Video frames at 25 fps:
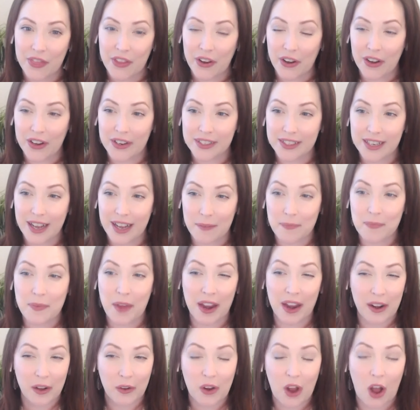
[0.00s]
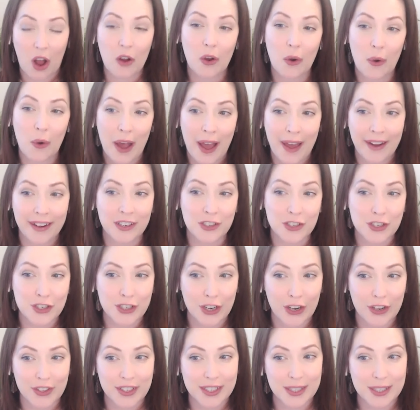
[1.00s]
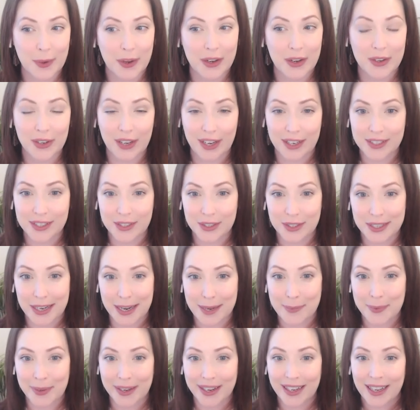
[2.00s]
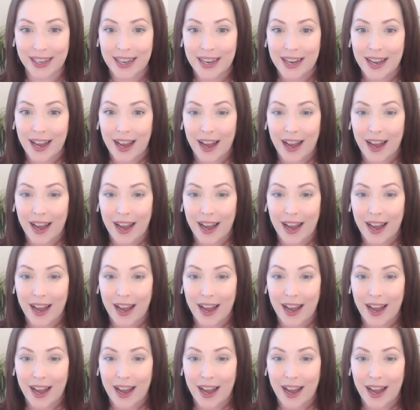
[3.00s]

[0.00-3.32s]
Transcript: I'll go ahead and share this while you guys are typing.